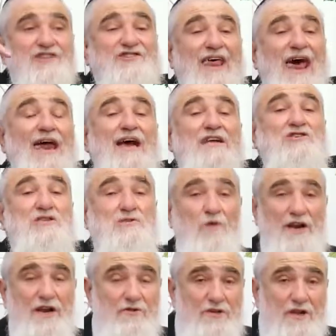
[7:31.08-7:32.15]
that I just
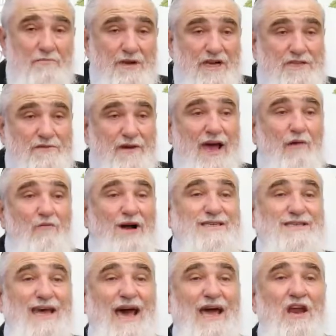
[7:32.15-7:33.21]
want to do the mitzvah. And what's
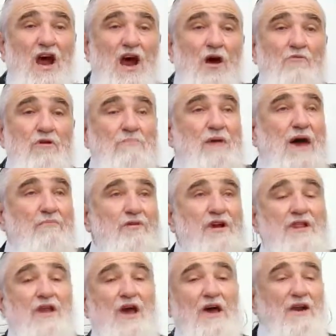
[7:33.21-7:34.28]
that?
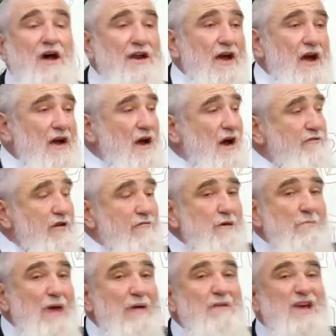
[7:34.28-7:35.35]
Remembering the Ananiah covenant,
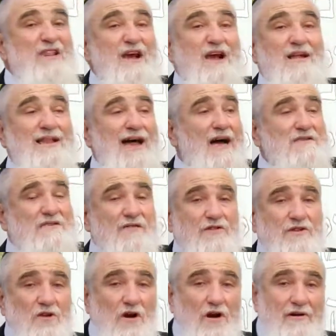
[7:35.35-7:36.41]
remembering the clouds of
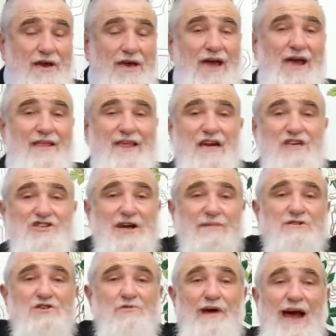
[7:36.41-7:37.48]
glory that Hashem
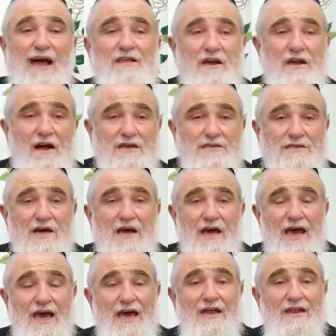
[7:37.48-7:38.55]
surrounded us
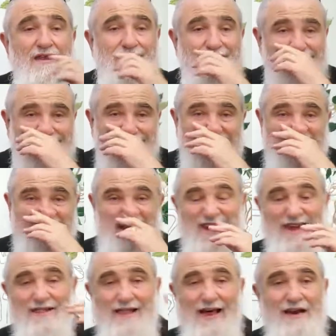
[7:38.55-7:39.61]
in the desert.
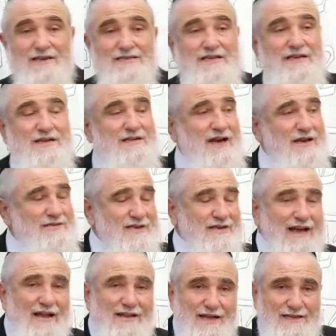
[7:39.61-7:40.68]
He led us in the desert.
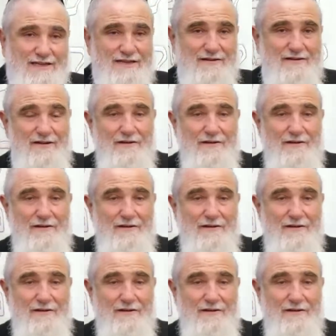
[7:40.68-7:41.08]
Now listen.